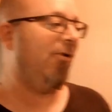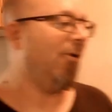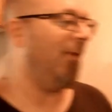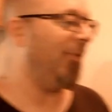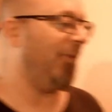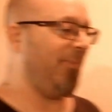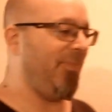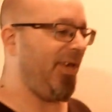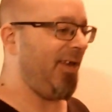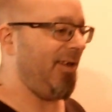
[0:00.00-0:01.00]
to go on with the
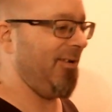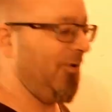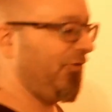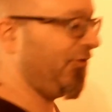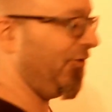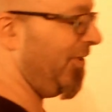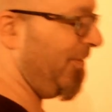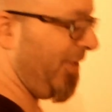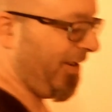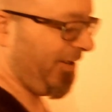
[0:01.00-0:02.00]
meat, and I'll show you the
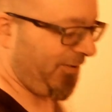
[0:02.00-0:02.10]
meat.